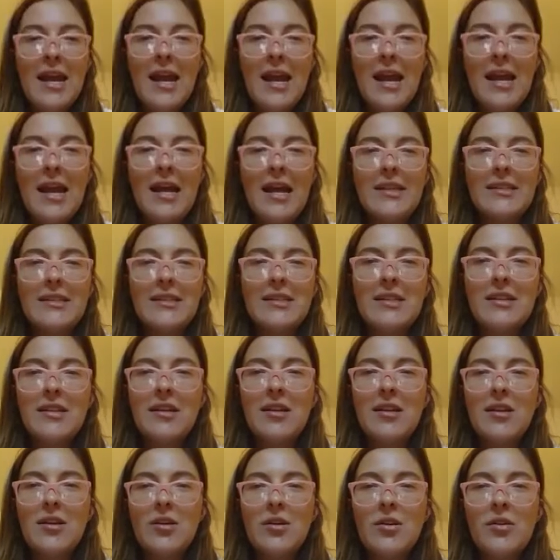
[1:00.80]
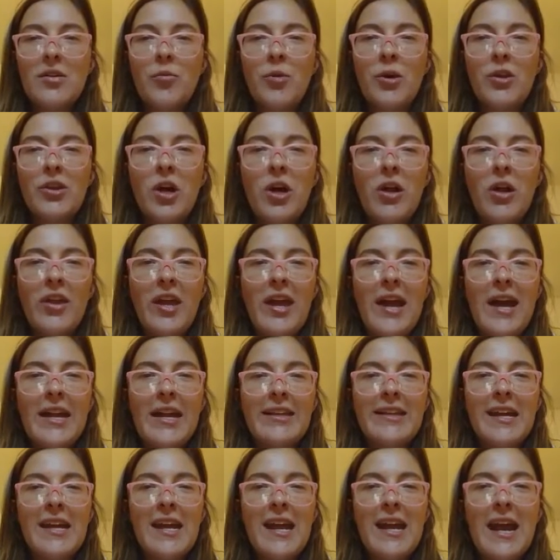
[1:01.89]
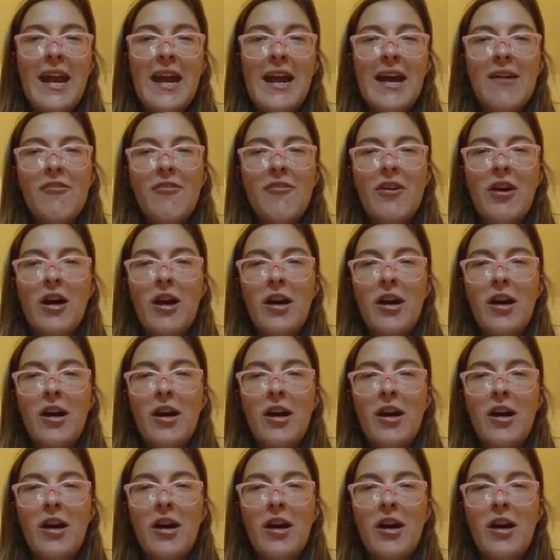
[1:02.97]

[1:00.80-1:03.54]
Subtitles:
And with all that, they have